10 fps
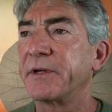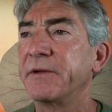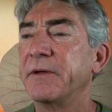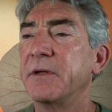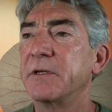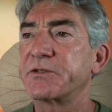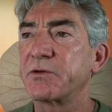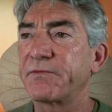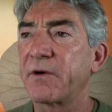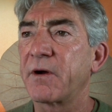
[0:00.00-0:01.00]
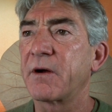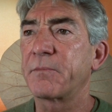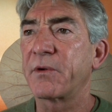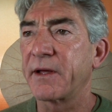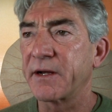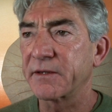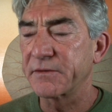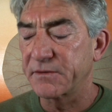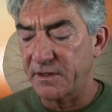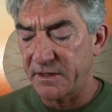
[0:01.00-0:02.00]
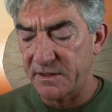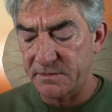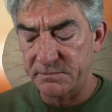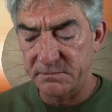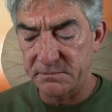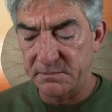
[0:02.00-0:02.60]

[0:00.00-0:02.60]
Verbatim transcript: But so far, product um,